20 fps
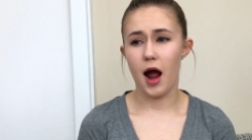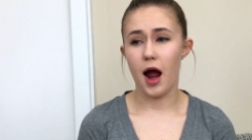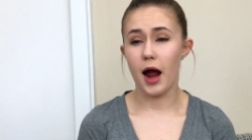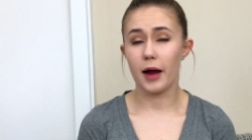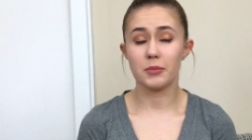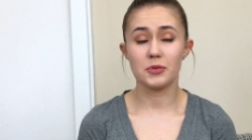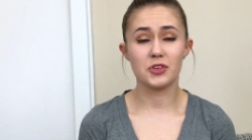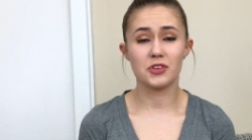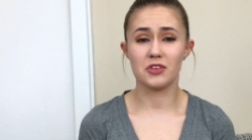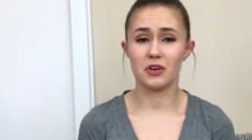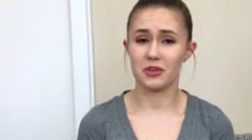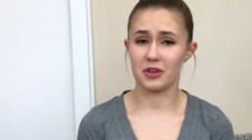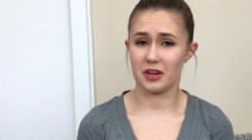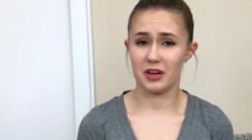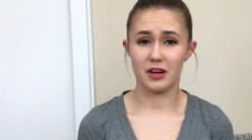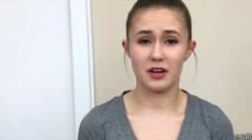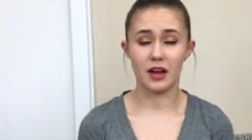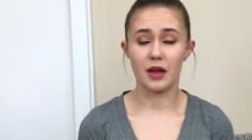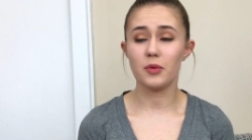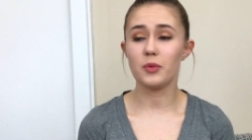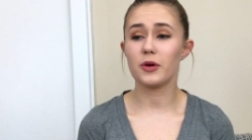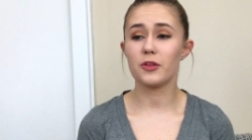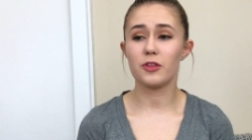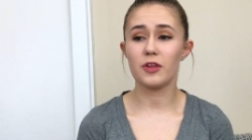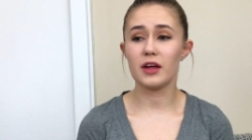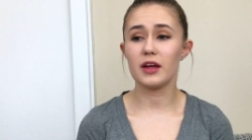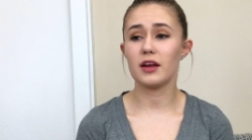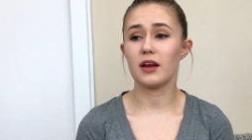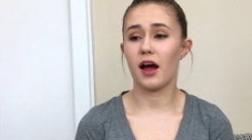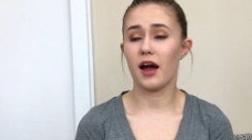I'm still gonna knit with
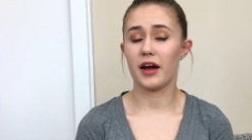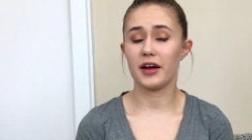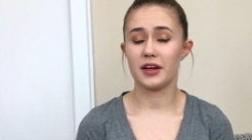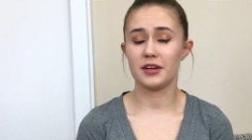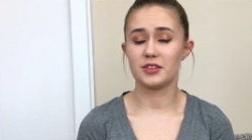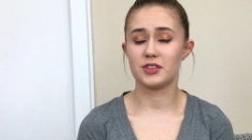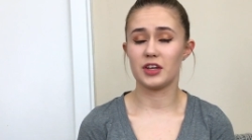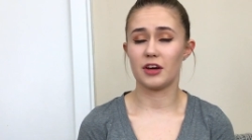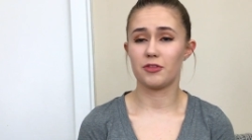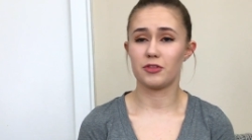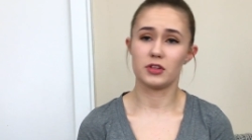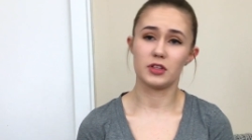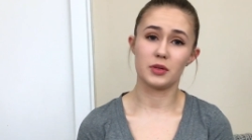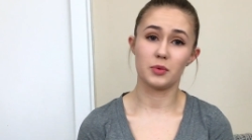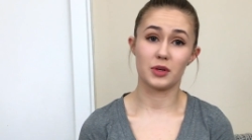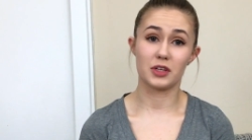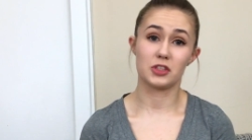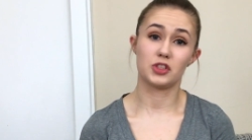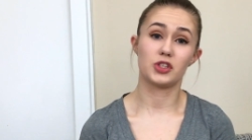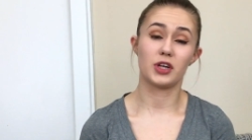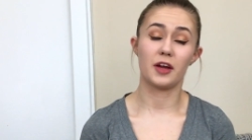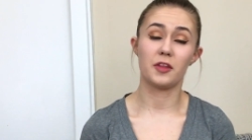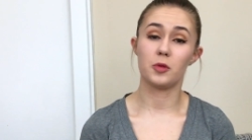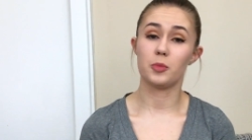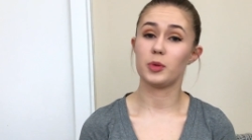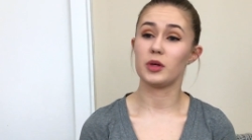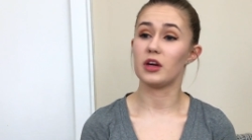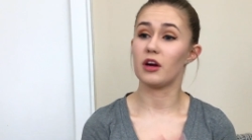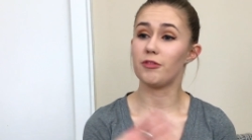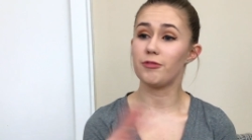it. I definitely want to try the
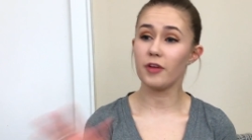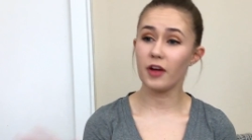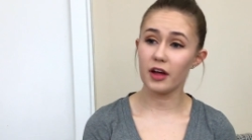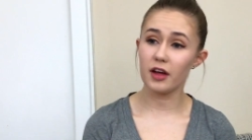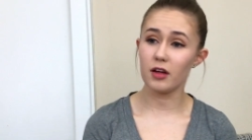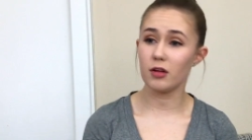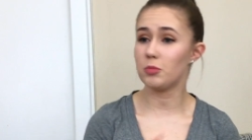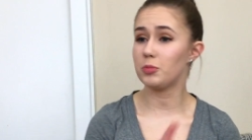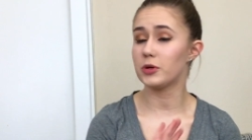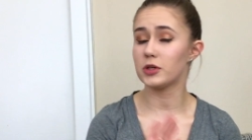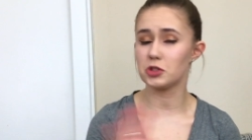BFL,